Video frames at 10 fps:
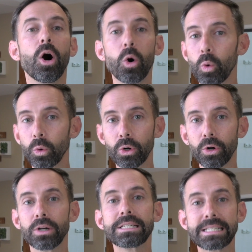
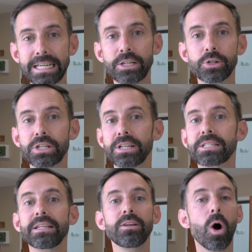older senior
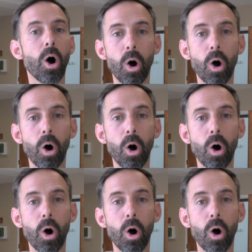citizen,